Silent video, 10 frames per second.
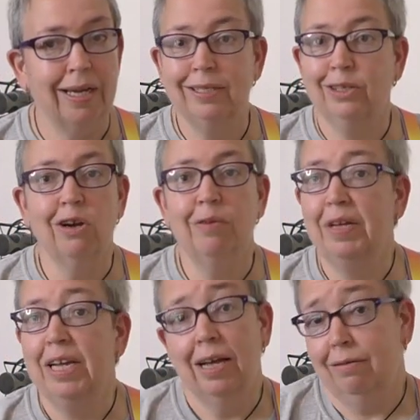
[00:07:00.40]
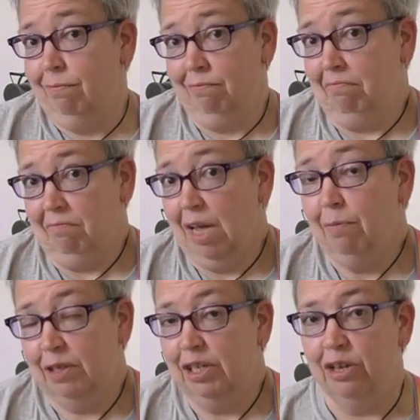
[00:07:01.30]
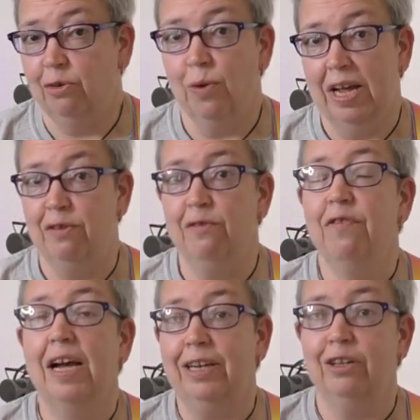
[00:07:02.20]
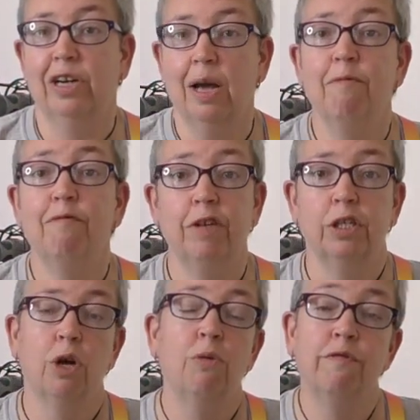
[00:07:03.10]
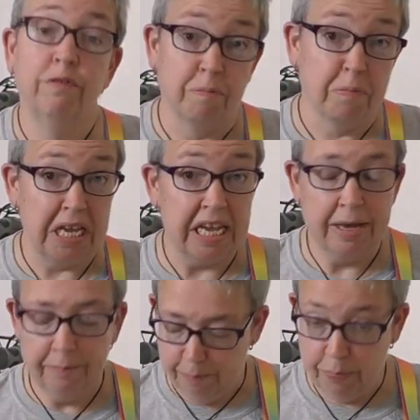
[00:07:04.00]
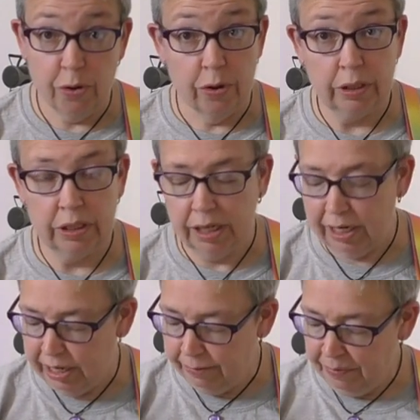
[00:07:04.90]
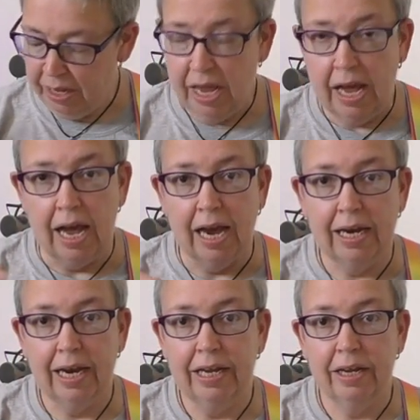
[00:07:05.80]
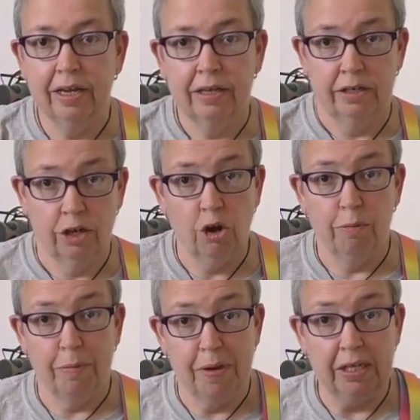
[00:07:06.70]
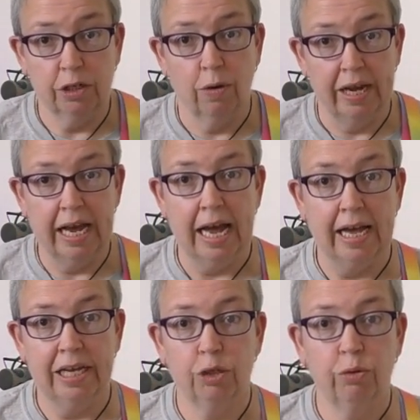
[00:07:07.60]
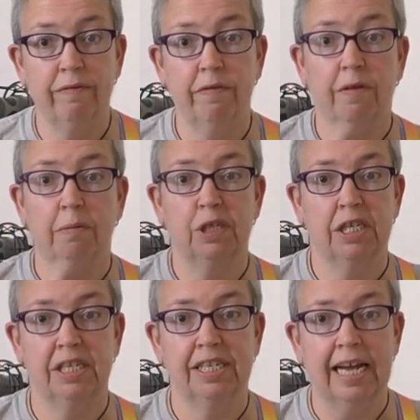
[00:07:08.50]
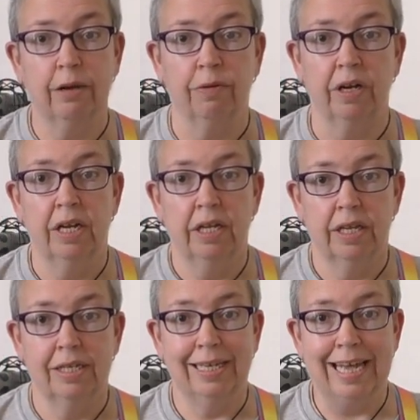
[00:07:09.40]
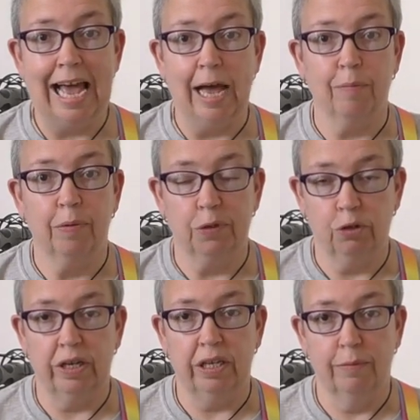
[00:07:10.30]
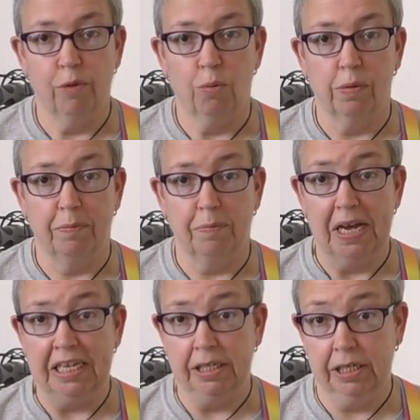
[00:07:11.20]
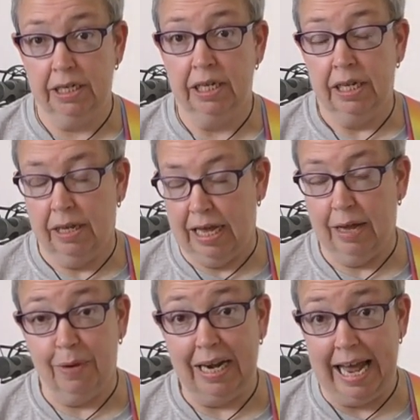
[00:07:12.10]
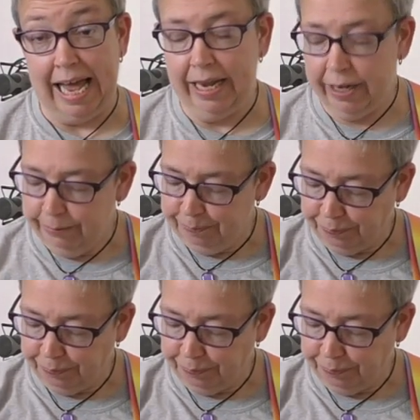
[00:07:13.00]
It's going to be up to you where you find your comfy zone. For me personally, I like to hold my bass quite high, so even if I'm sitting down, there's a gap between the bottom of the bass and my leg,